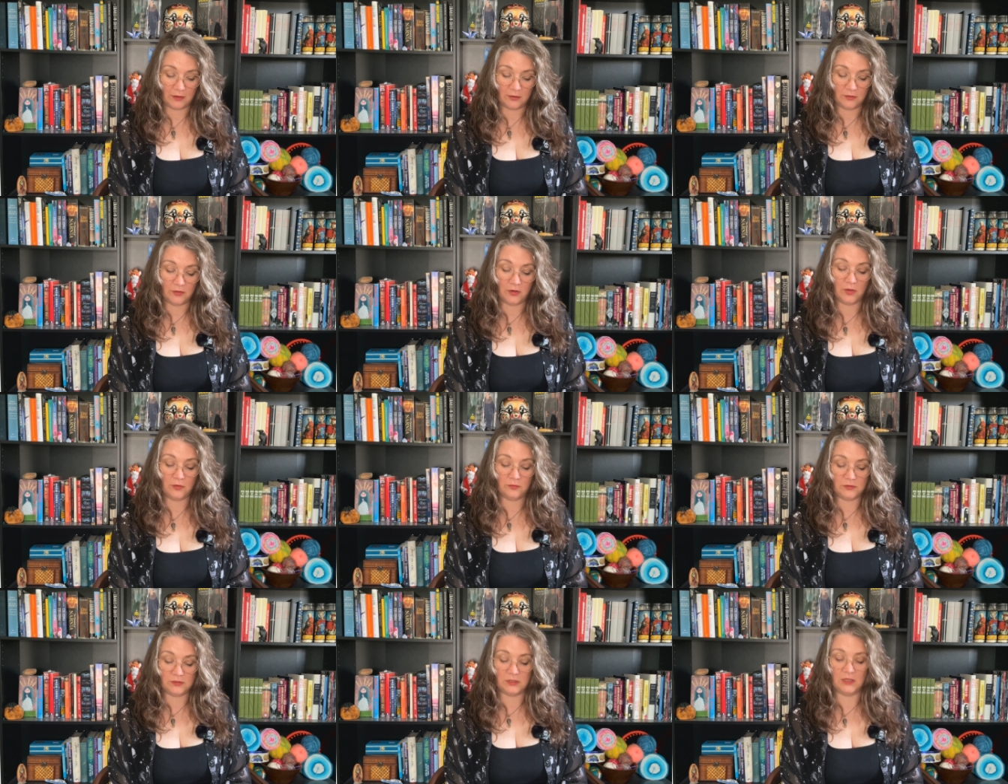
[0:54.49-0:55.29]

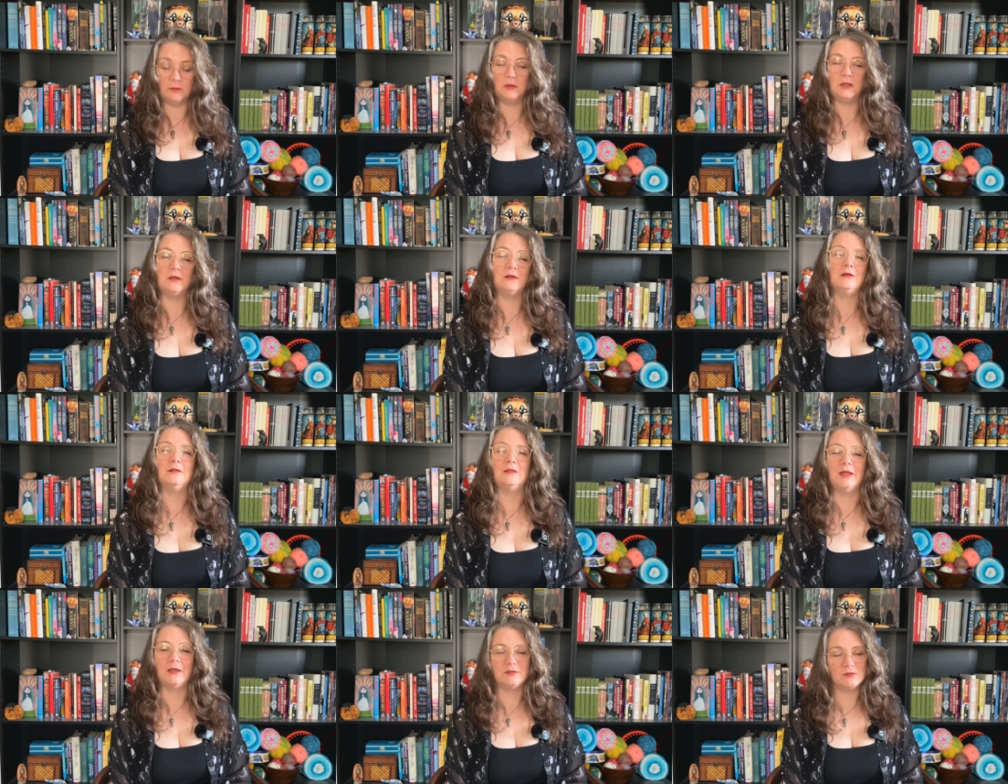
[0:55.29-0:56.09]
No demon
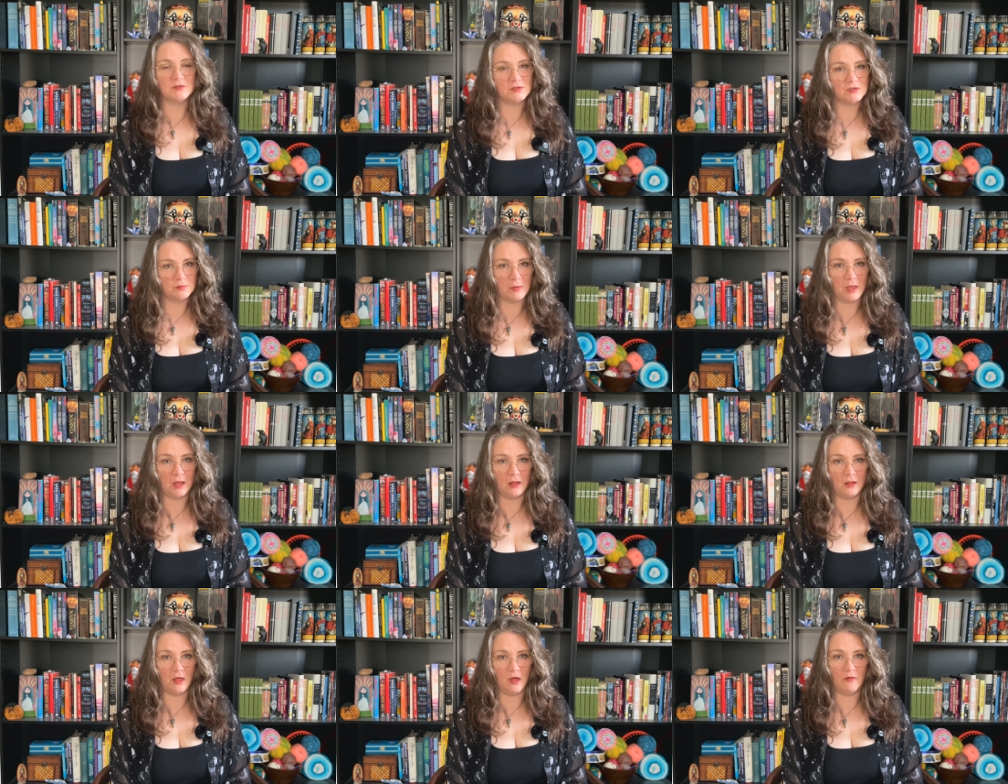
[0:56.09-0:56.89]
likes the
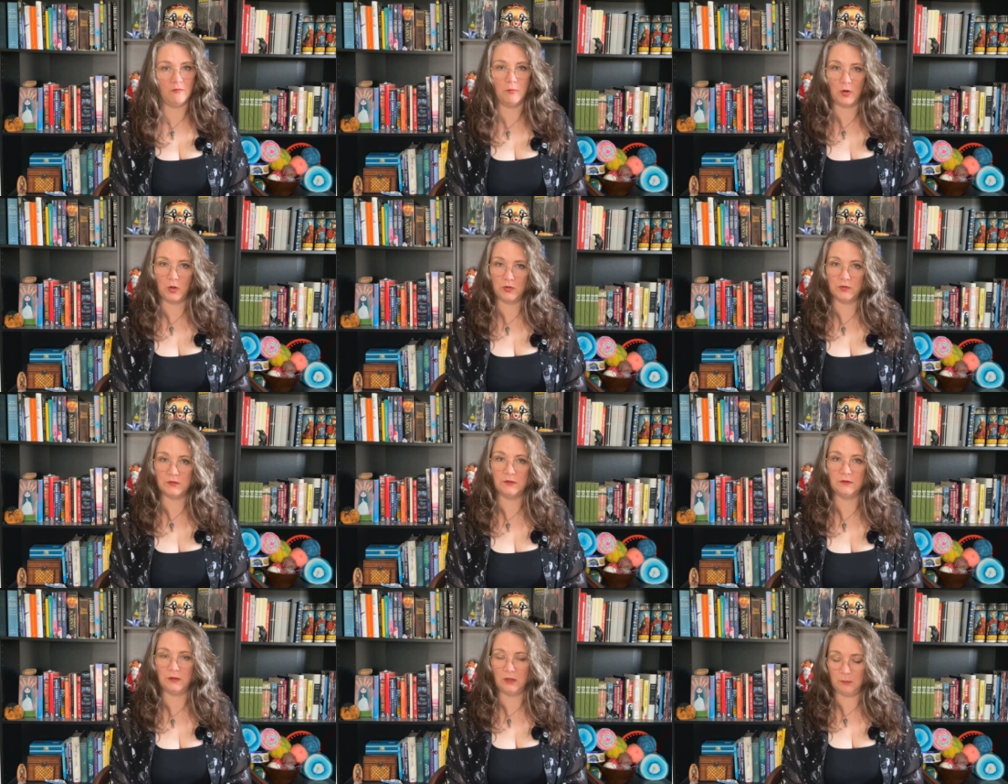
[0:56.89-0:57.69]
smell of burnt
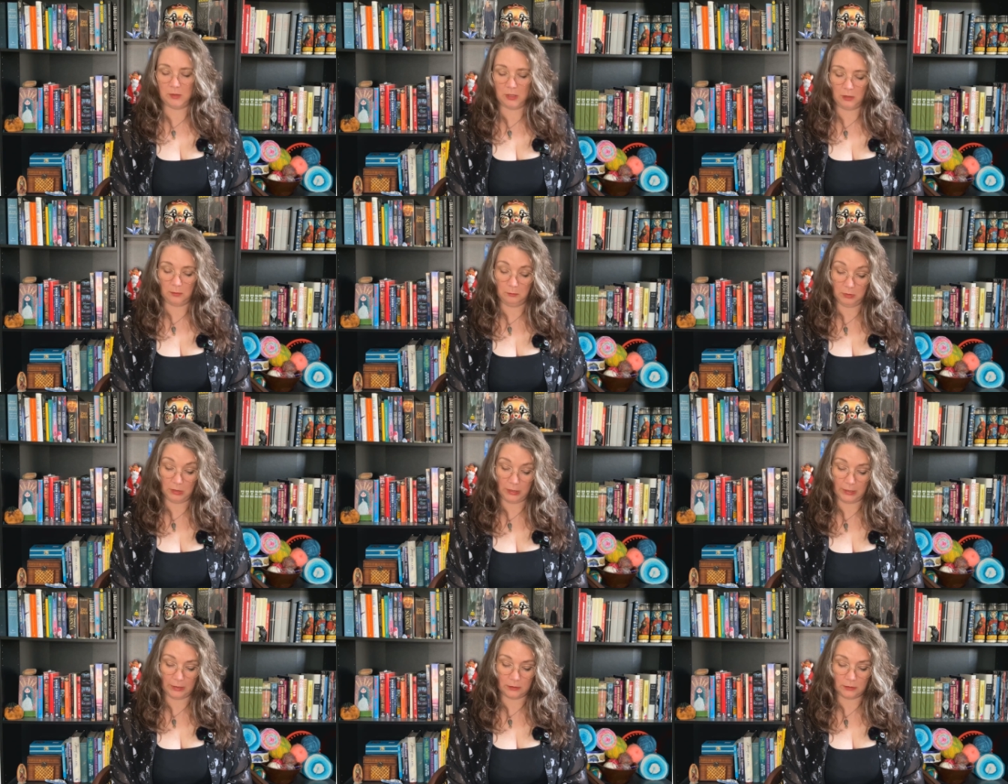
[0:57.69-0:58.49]
demon
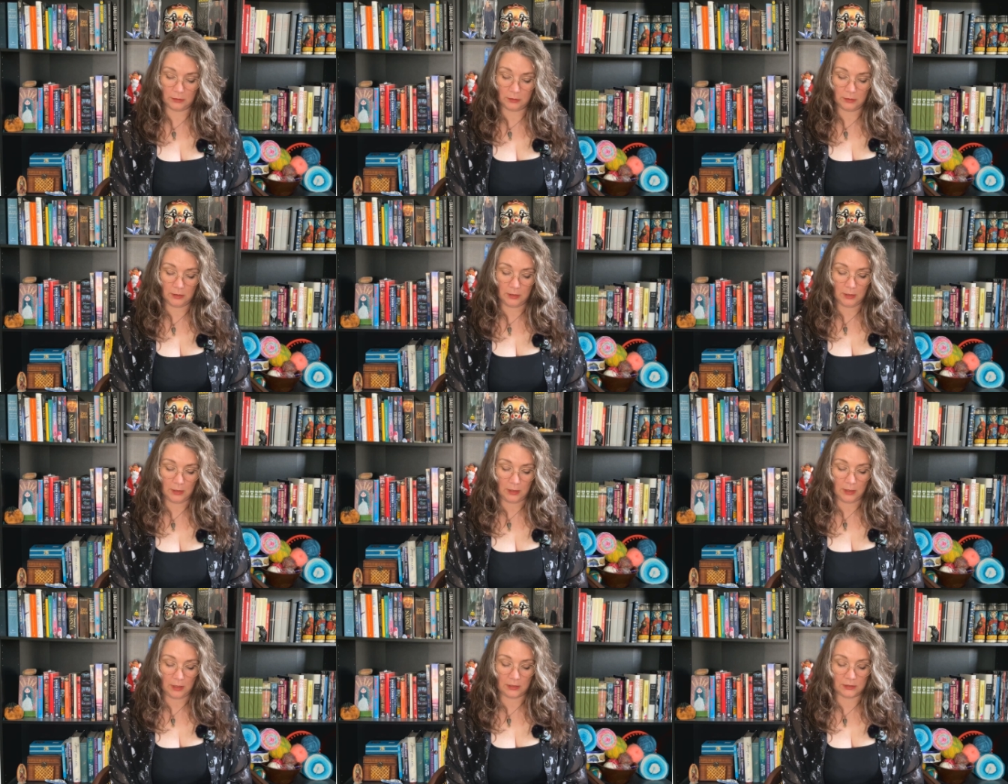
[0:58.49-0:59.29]
blood,
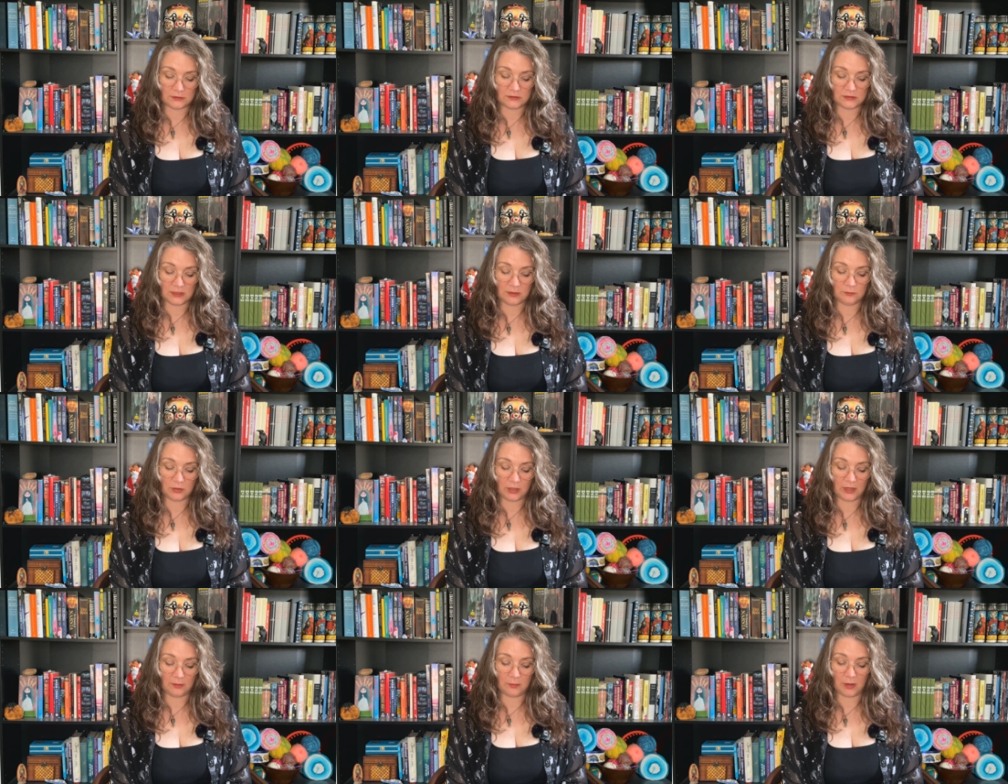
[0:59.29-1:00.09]
and it seemed
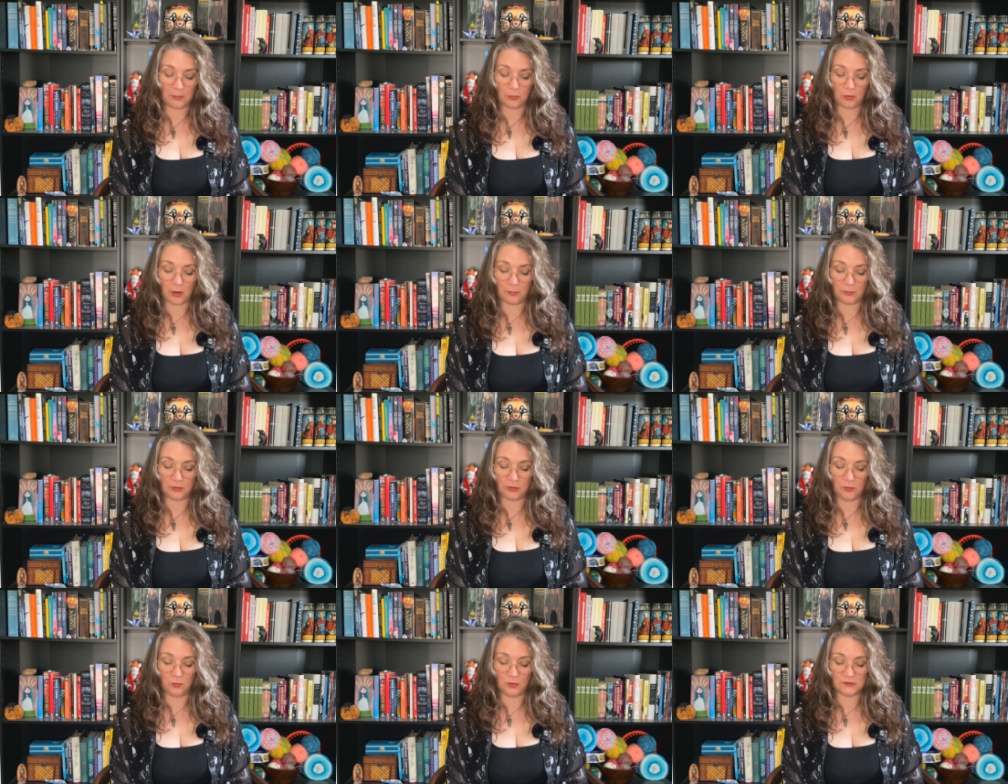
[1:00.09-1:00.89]
like my
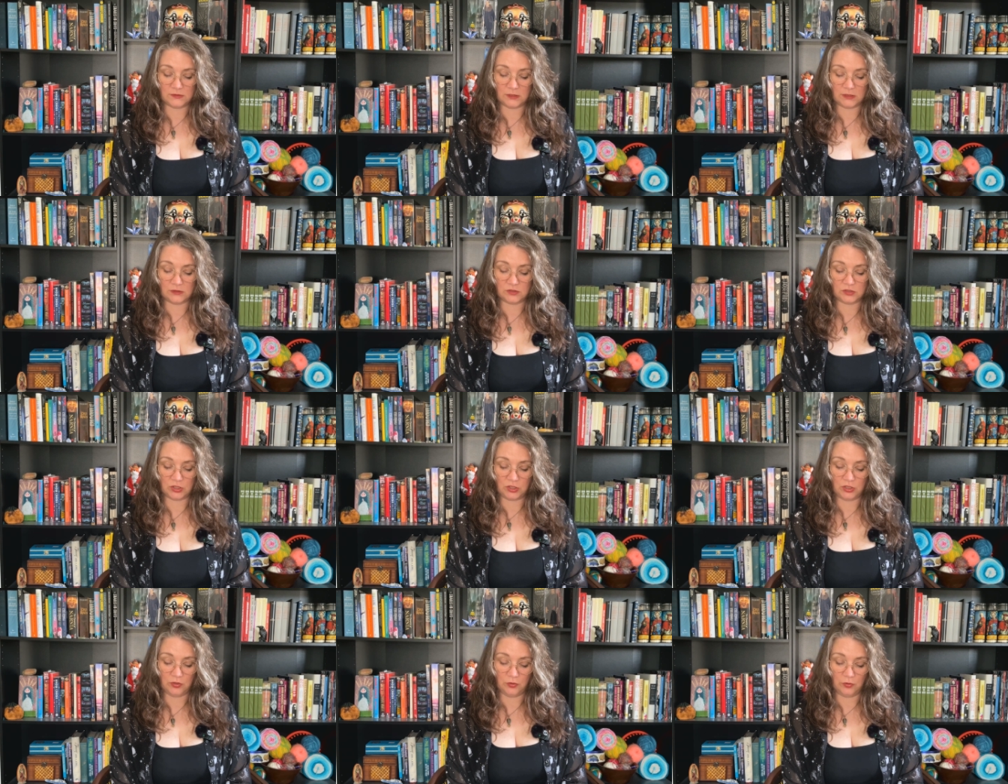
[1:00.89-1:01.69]
property wasn't as
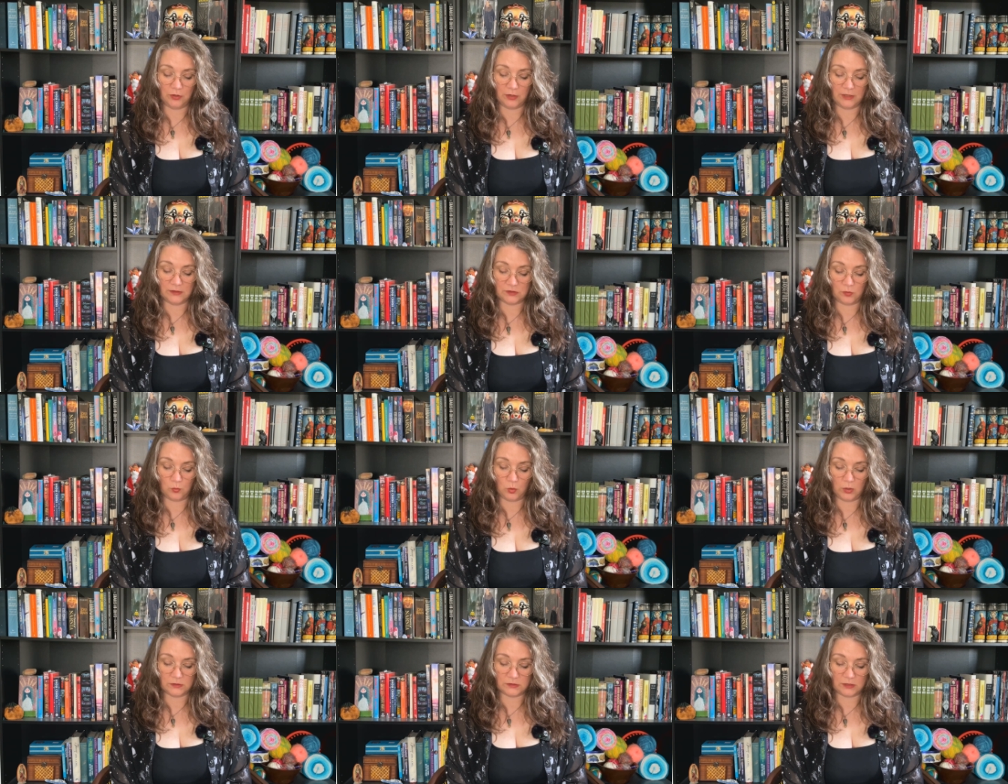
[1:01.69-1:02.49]
secure as it
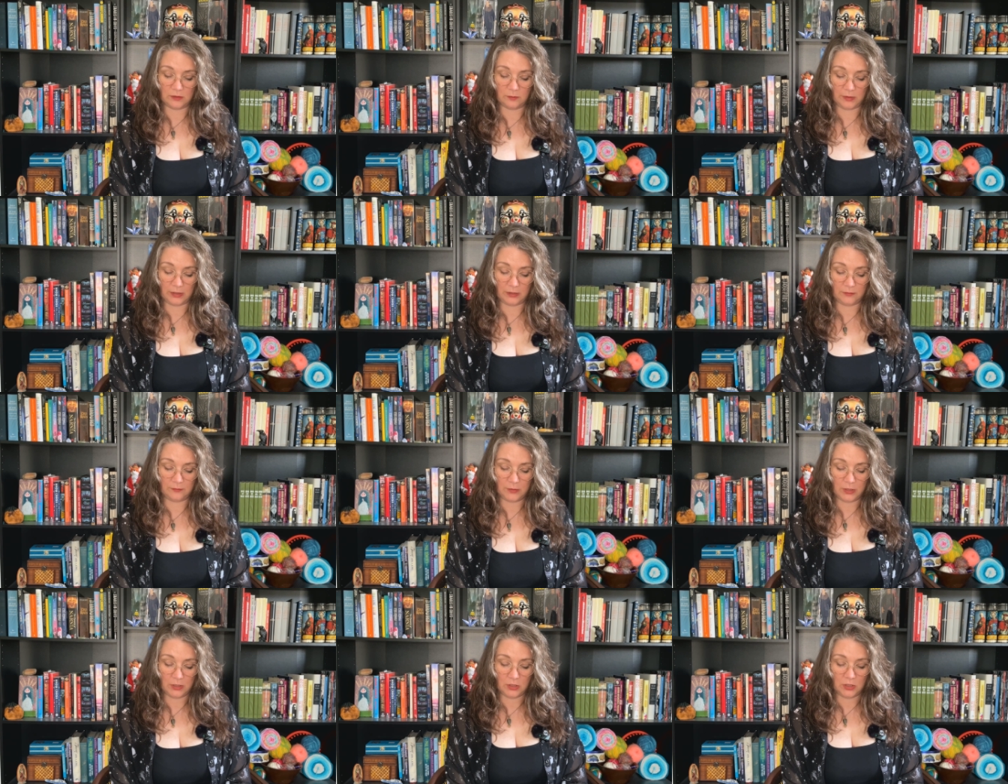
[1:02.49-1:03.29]
once had been.
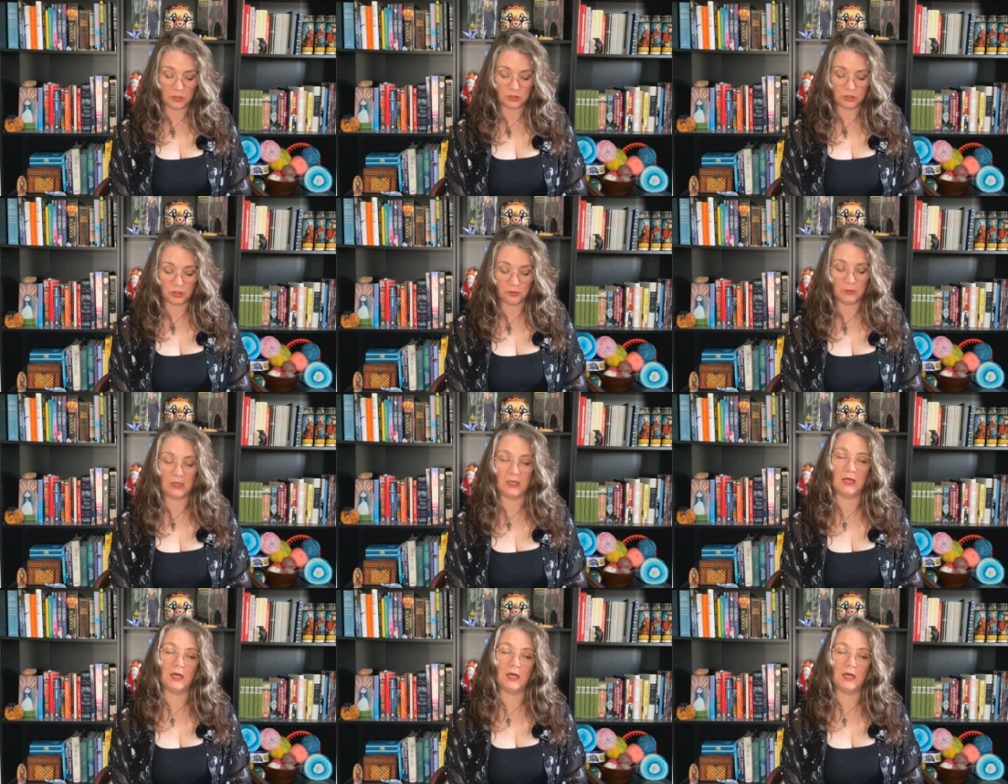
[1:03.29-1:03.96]
Too many